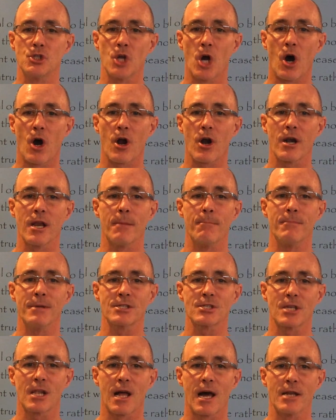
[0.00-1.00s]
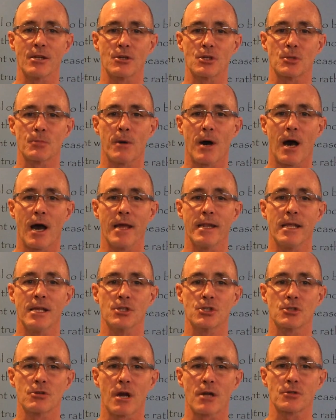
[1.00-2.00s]
jar and misalign your spine
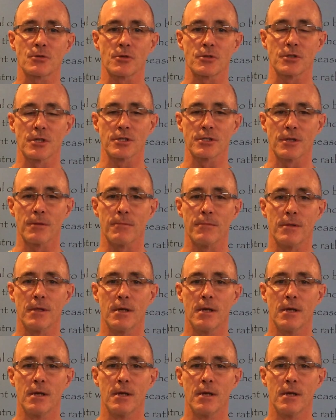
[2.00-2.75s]
and structural system.